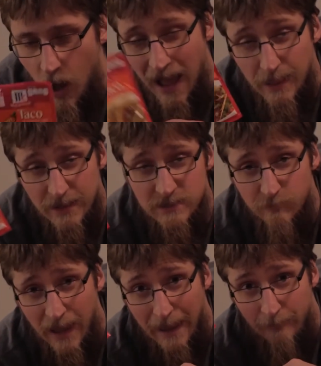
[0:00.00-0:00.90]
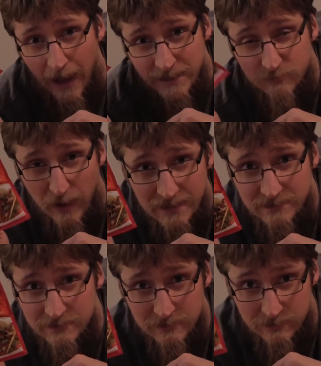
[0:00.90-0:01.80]
I like to buy my
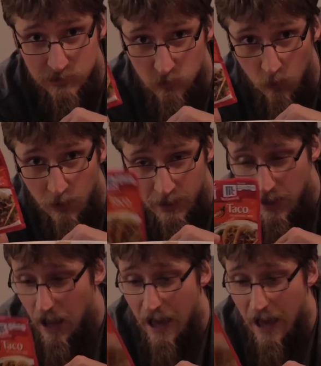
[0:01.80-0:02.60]
slices at the store.